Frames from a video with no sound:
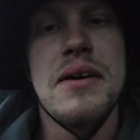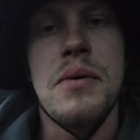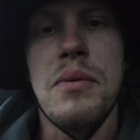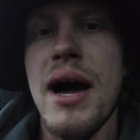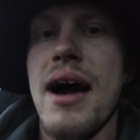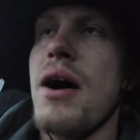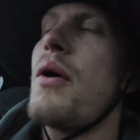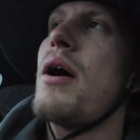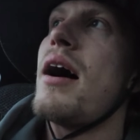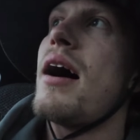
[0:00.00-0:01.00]

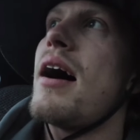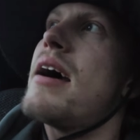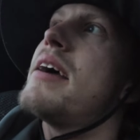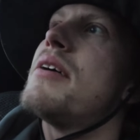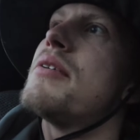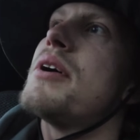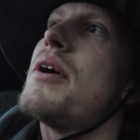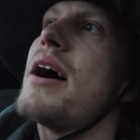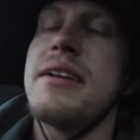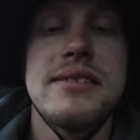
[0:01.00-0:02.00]
wow, I don't know
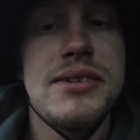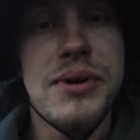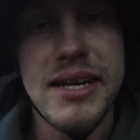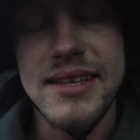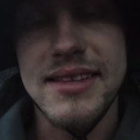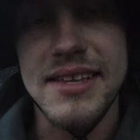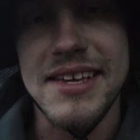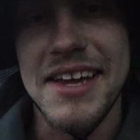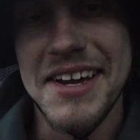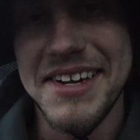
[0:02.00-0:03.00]
how to do anything.